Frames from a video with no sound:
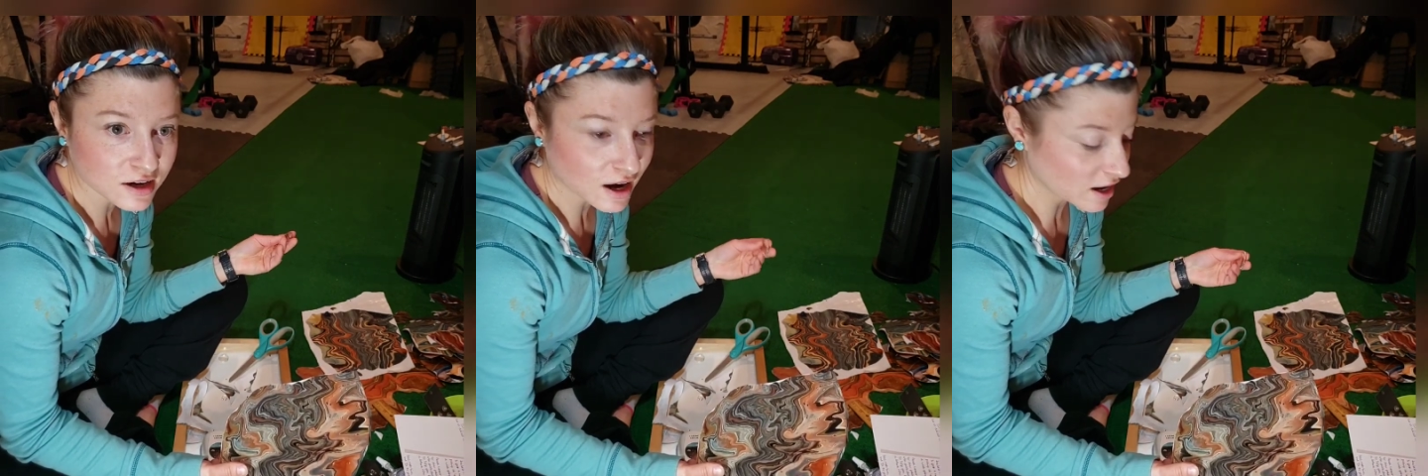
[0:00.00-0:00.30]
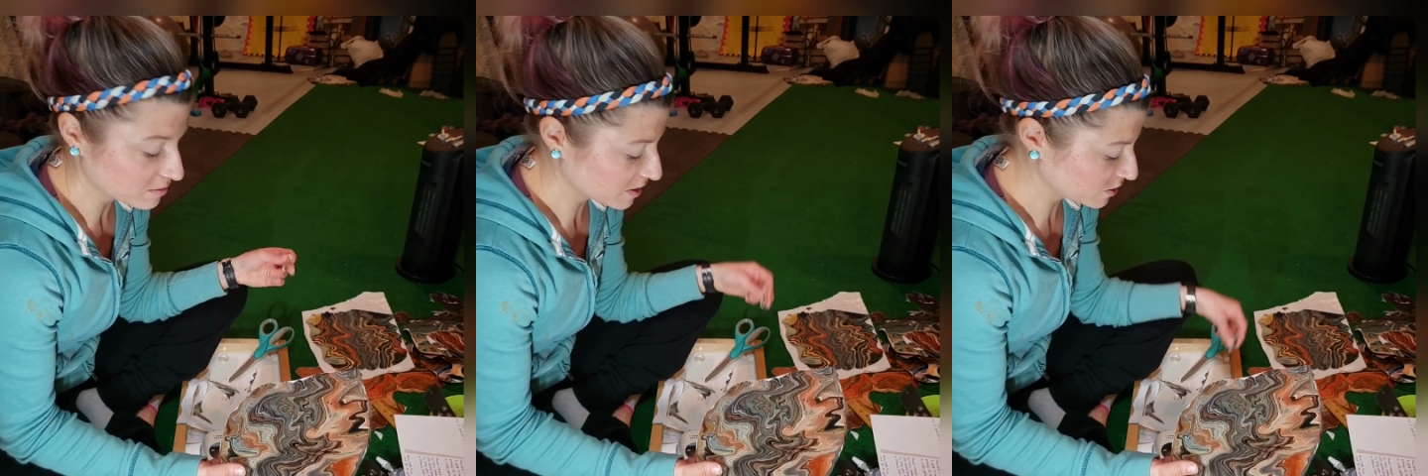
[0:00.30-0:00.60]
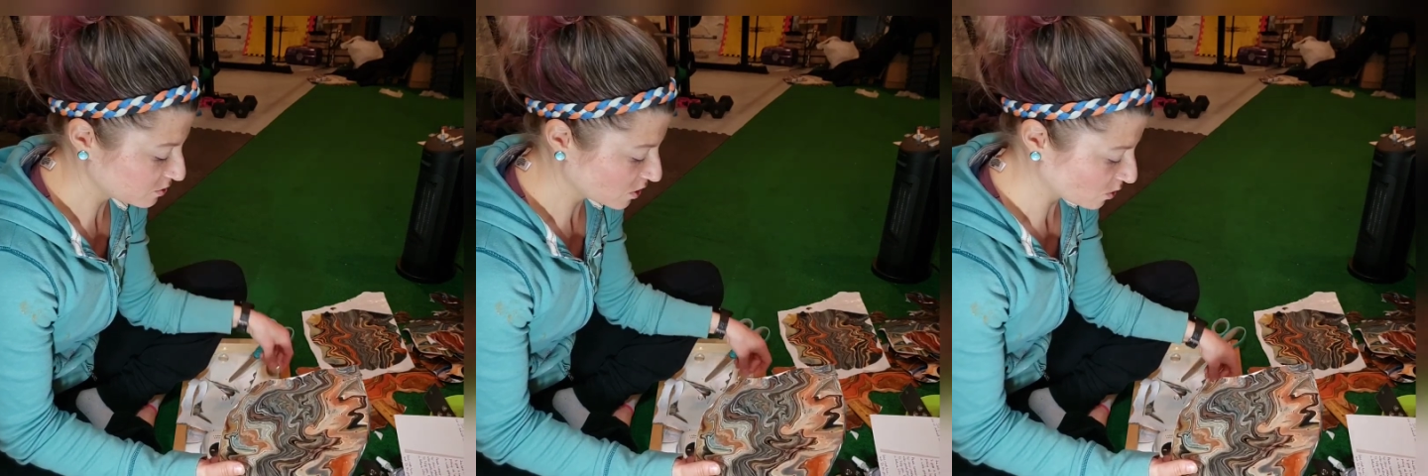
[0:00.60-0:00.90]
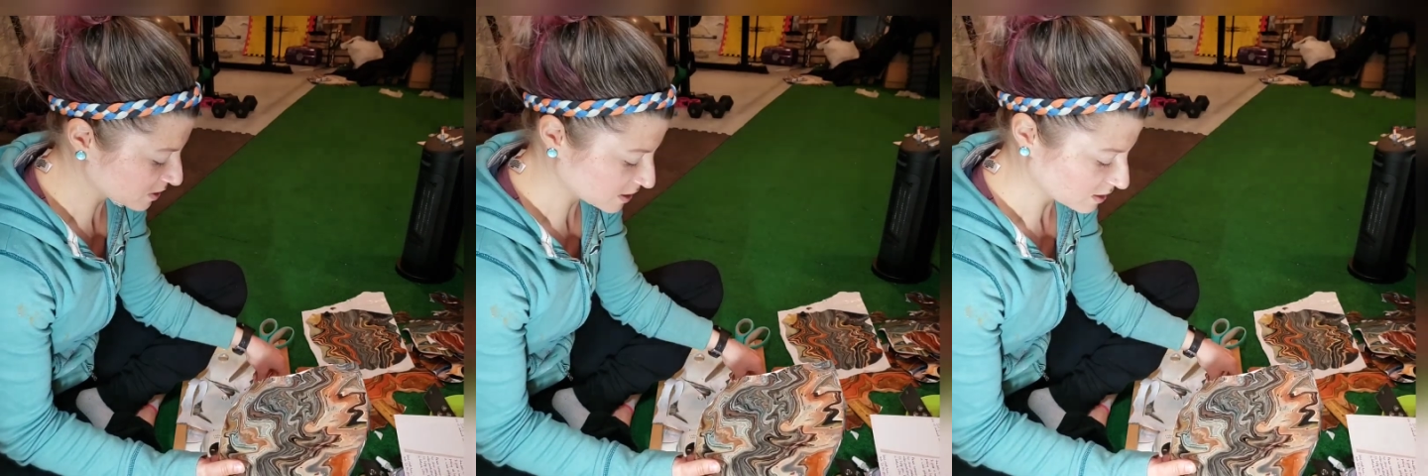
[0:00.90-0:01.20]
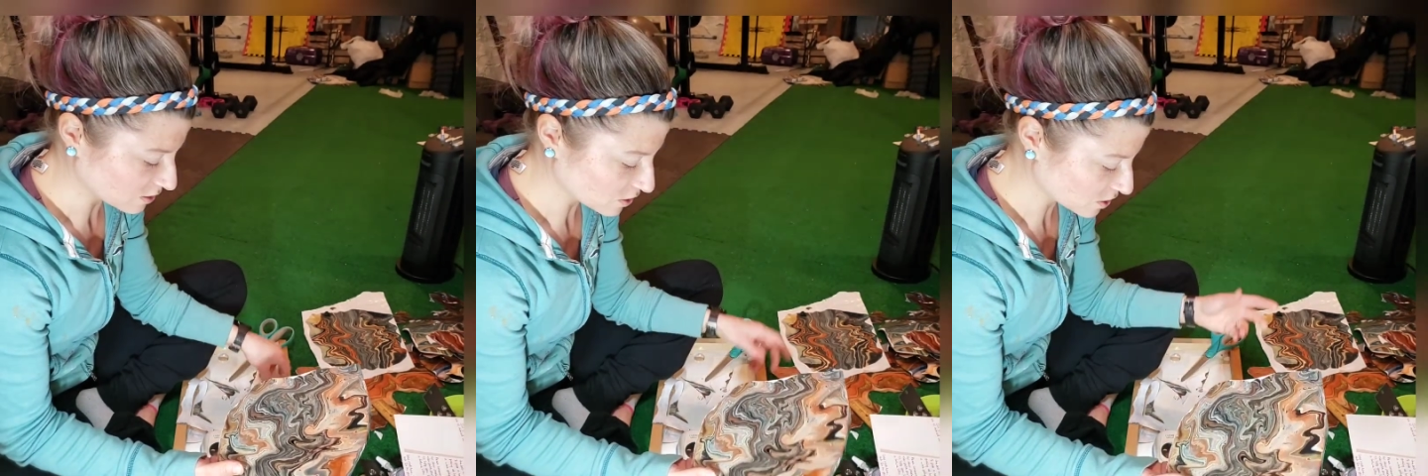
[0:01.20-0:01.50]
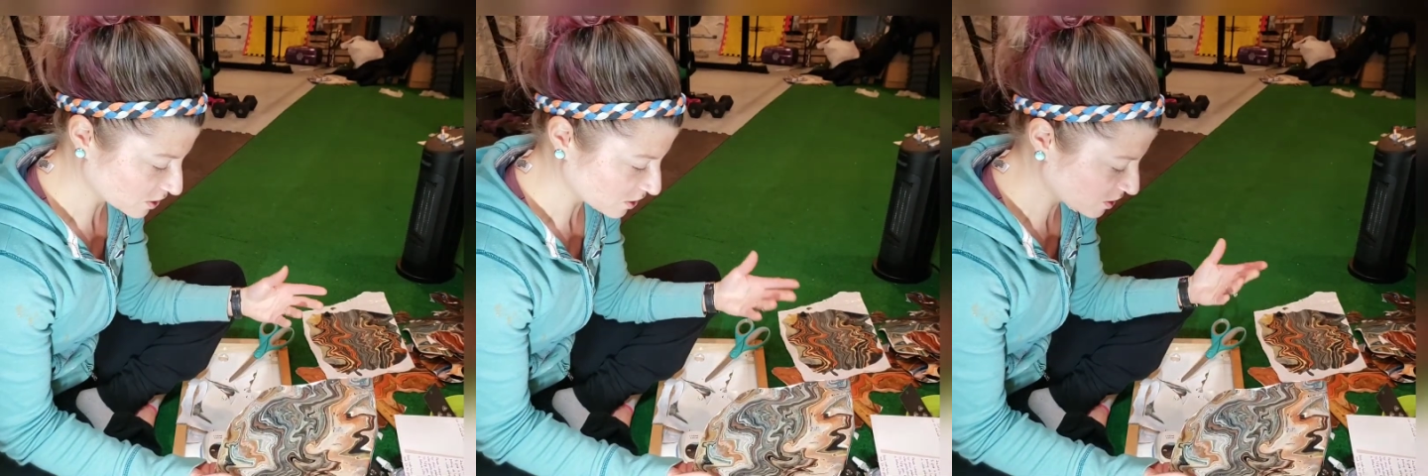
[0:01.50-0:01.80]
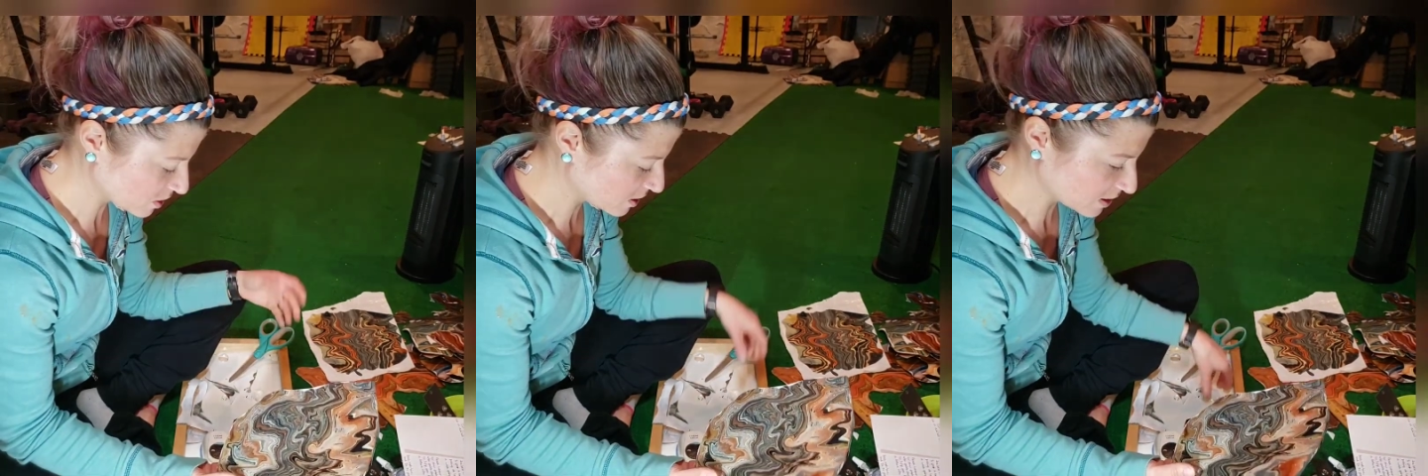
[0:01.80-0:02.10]
Then you know it's gonna look
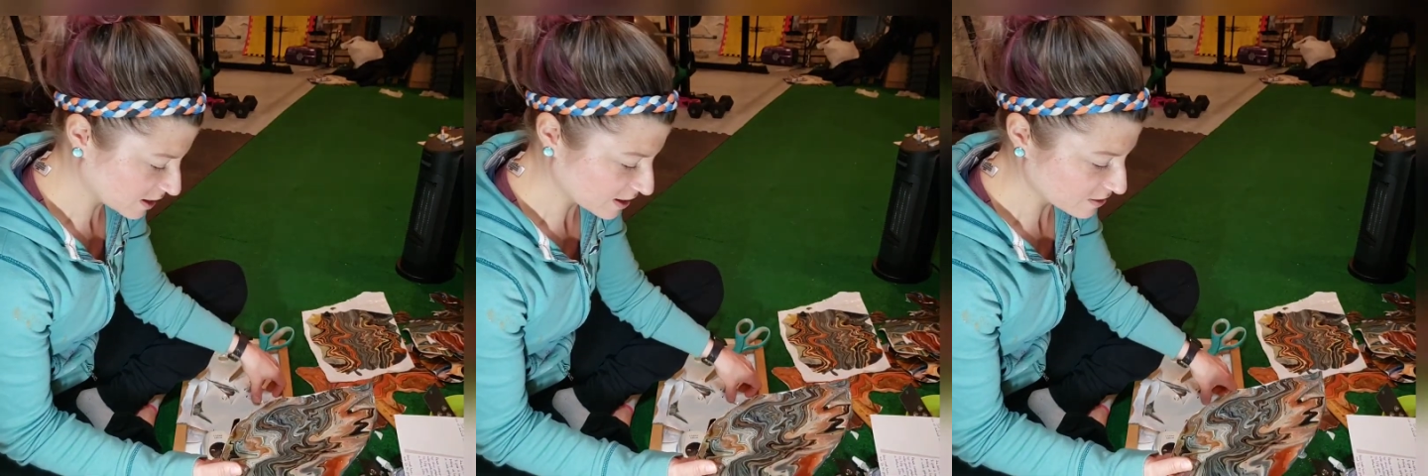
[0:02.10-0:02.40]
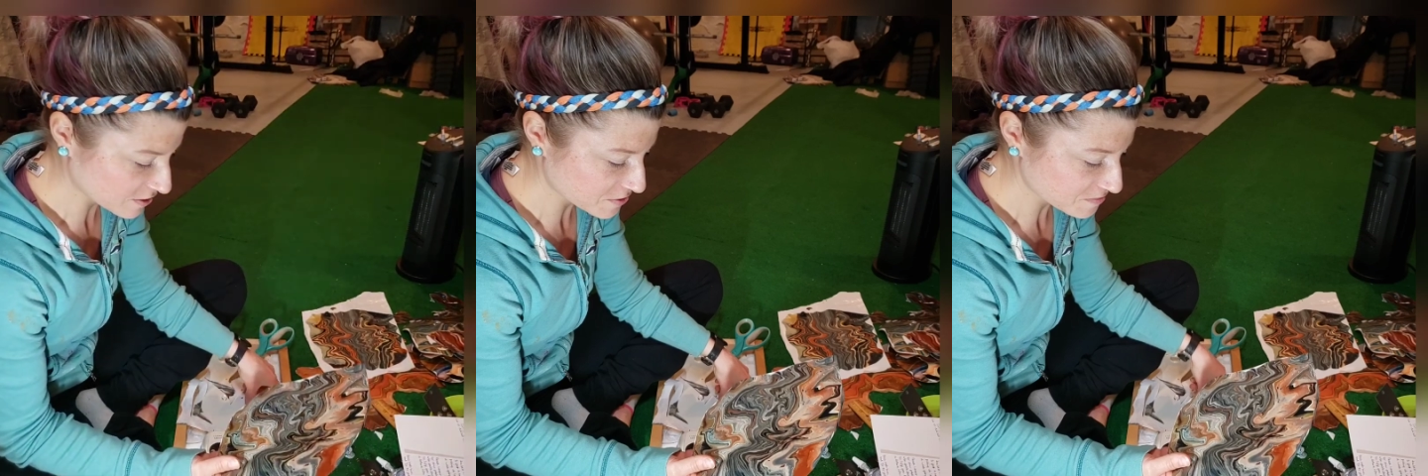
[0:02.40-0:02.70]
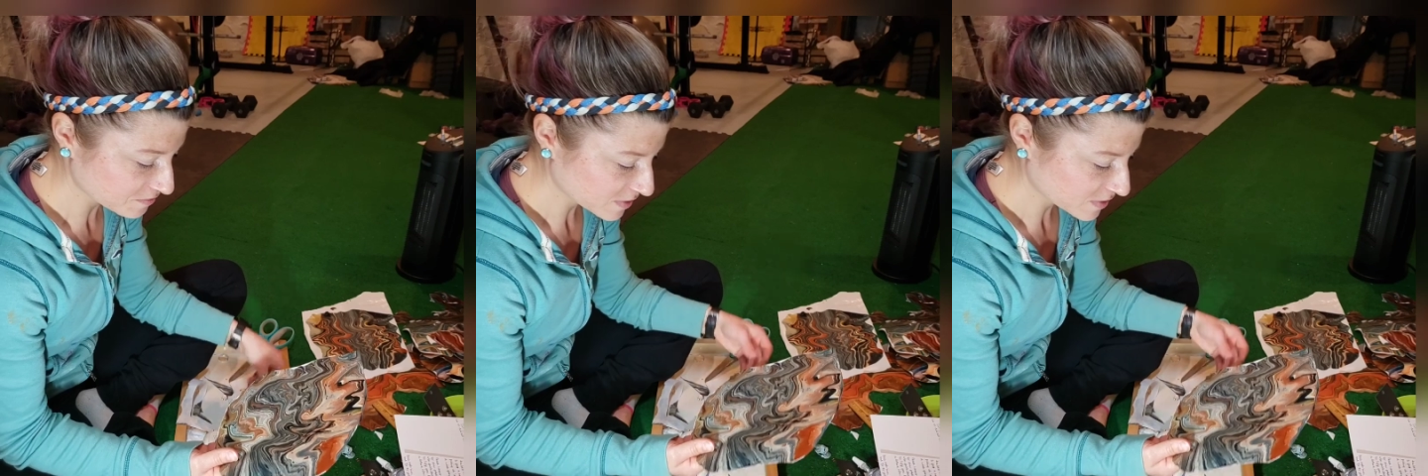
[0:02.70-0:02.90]
good. I don't know.